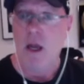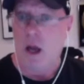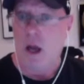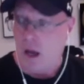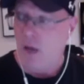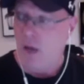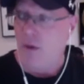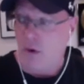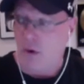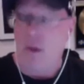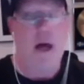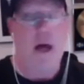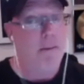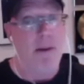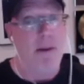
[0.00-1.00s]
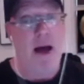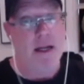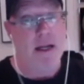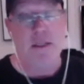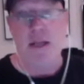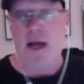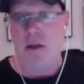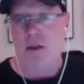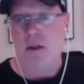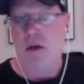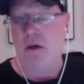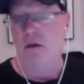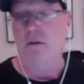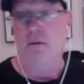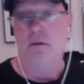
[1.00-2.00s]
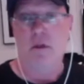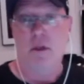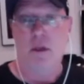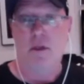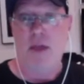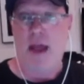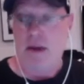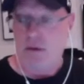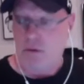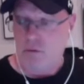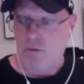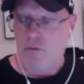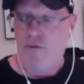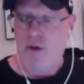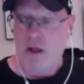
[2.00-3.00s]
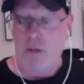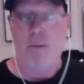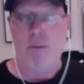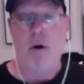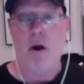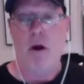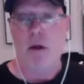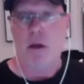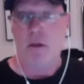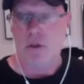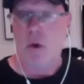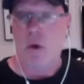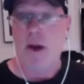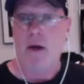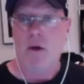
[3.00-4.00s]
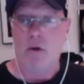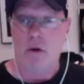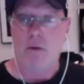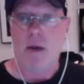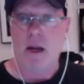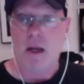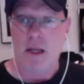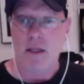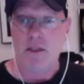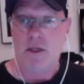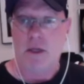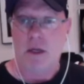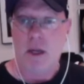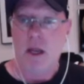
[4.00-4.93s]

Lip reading: There are a lot of bodies out there that fell apart so I could learn my lesson.